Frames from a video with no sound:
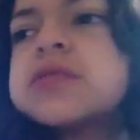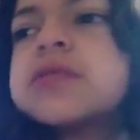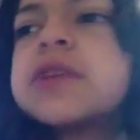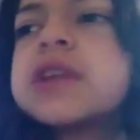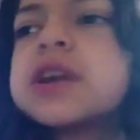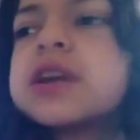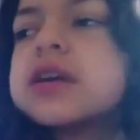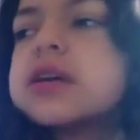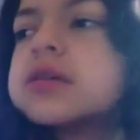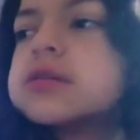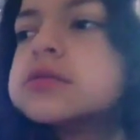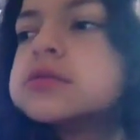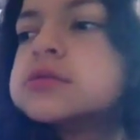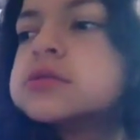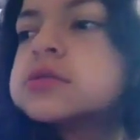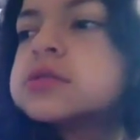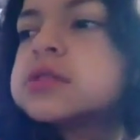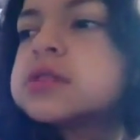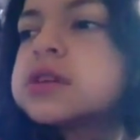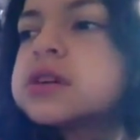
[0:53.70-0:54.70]

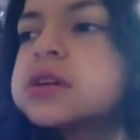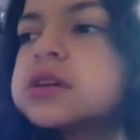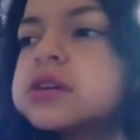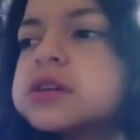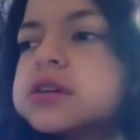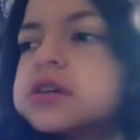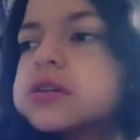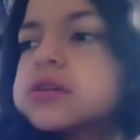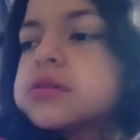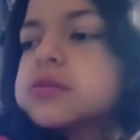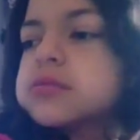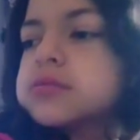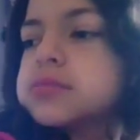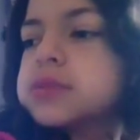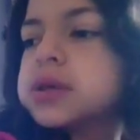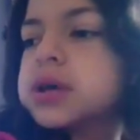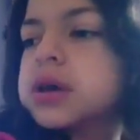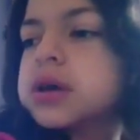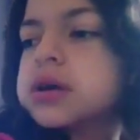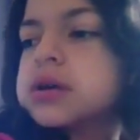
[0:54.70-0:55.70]
videos
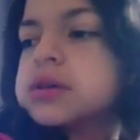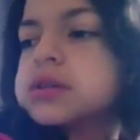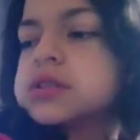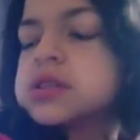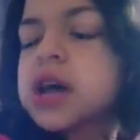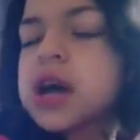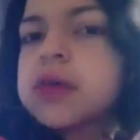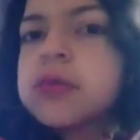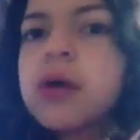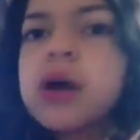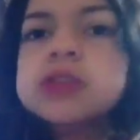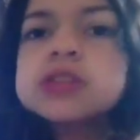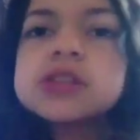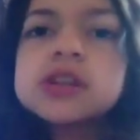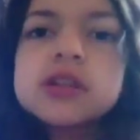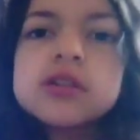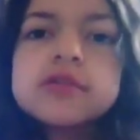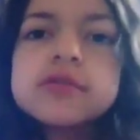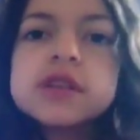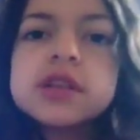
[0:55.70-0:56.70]
because I watched
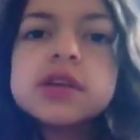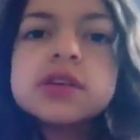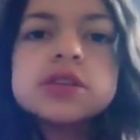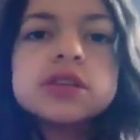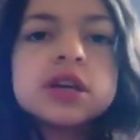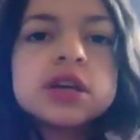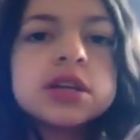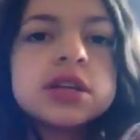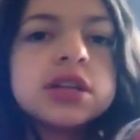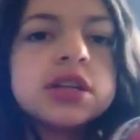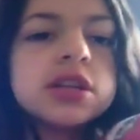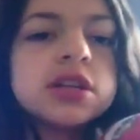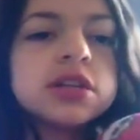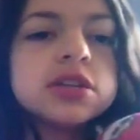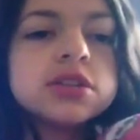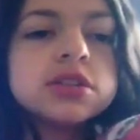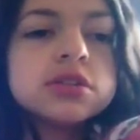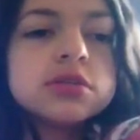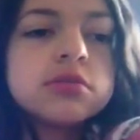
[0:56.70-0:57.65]
all the videos I needed to